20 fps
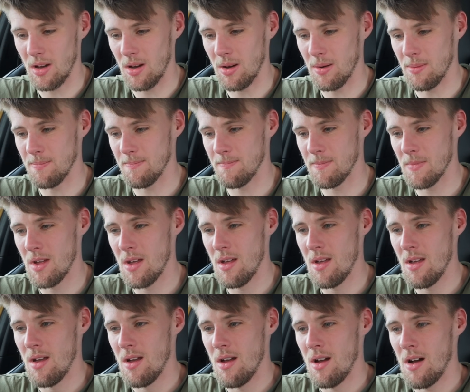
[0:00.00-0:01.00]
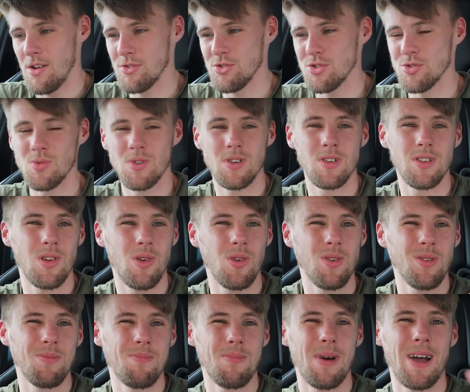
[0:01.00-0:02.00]
I just want to
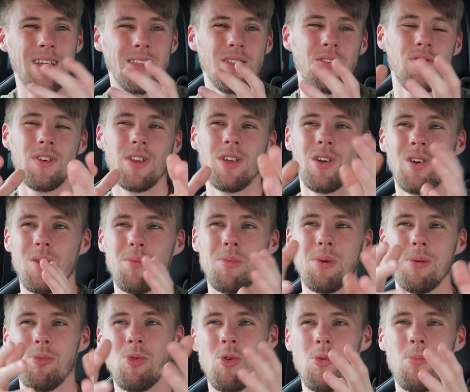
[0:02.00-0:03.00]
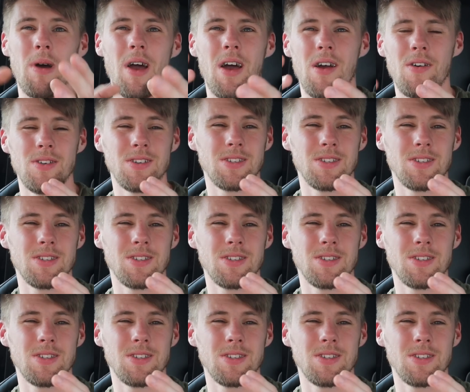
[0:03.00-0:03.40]
like make the video a bit more better.